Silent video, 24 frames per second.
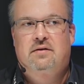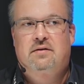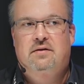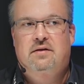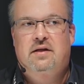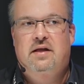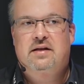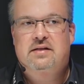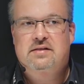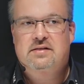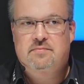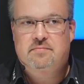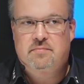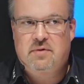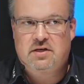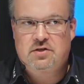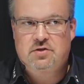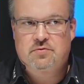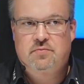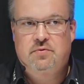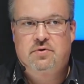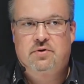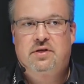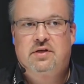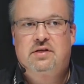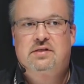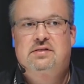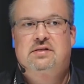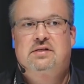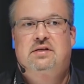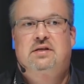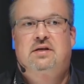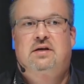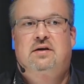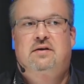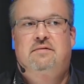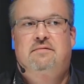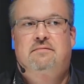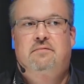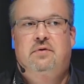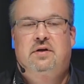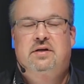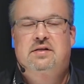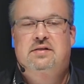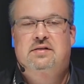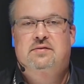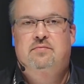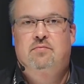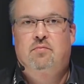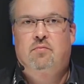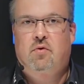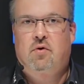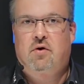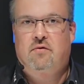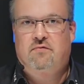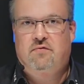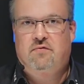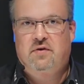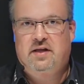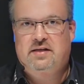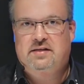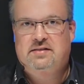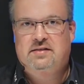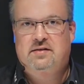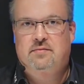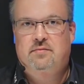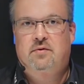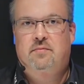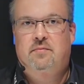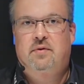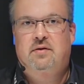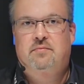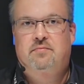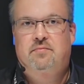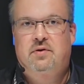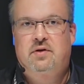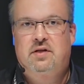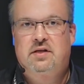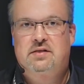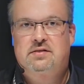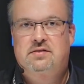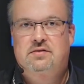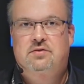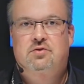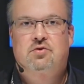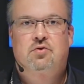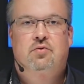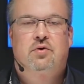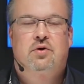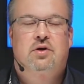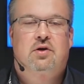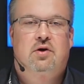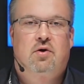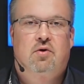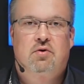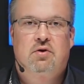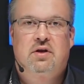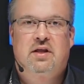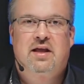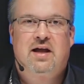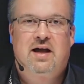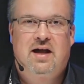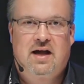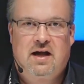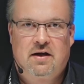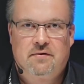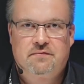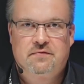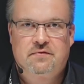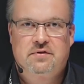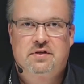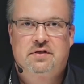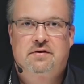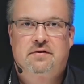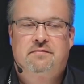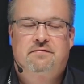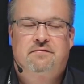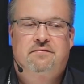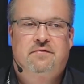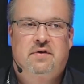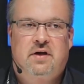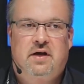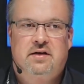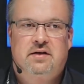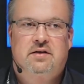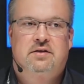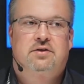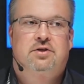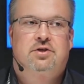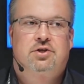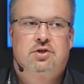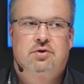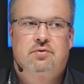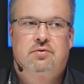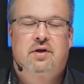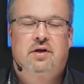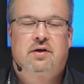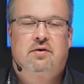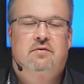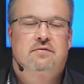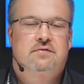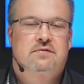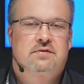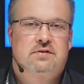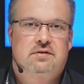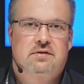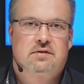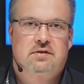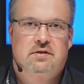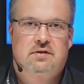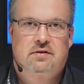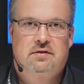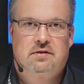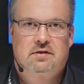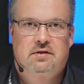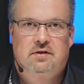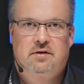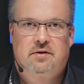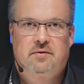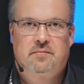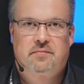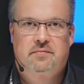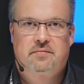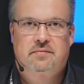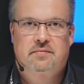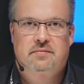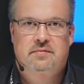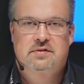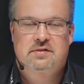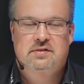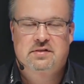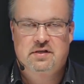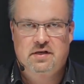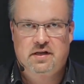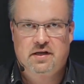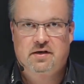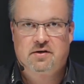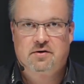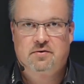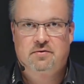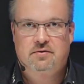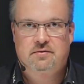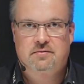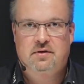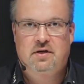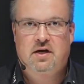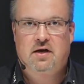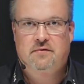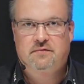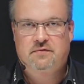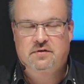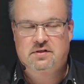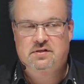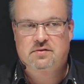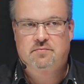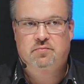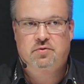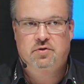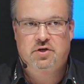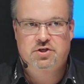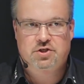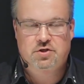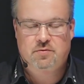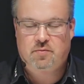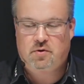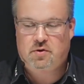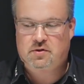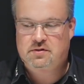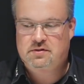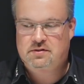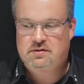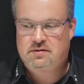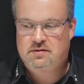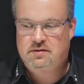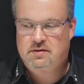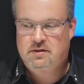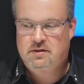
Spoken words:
it is much more easier when it's more flexible. But please do it only after final curing of the silicone, after the pressure box.